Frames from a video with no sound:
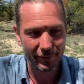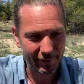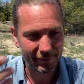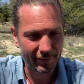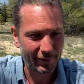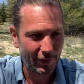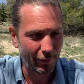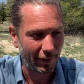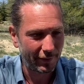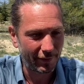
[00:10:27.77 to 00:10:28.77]
it's
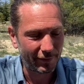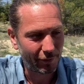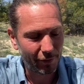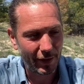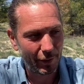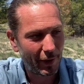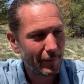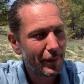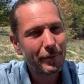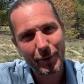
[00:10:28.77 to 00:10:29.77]
our ancestor anyway.
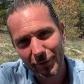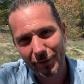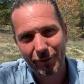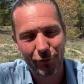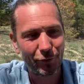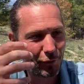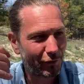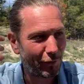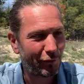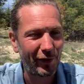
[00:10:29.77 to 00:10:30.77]
But just a
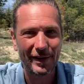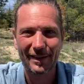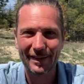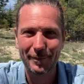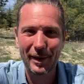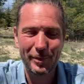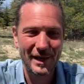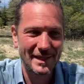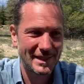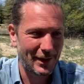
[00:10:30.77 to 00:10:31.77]
joke, the fact that
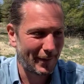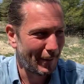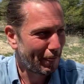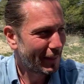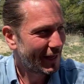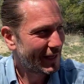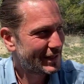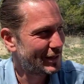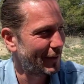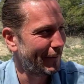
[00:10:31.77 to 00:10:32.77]
maybe it's
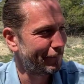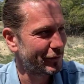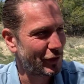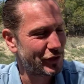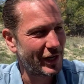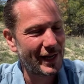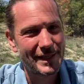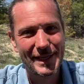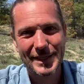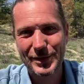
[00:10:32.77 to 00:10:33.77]
the
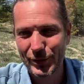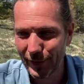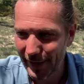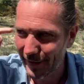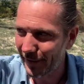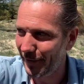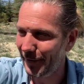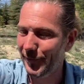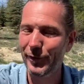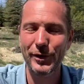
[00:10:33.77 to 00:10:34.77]
genetics to
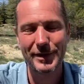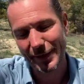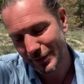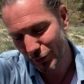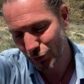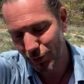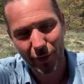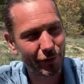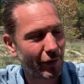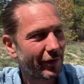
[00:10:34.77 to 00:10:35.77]
hear voice. It's a joke,
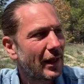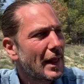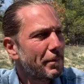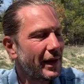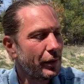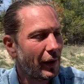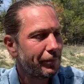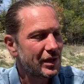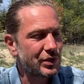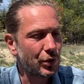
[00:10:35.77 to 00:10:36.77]
of course. But anyway,
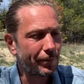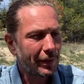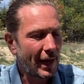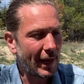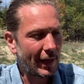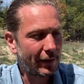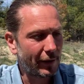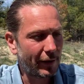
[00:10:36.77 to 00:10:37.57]
so and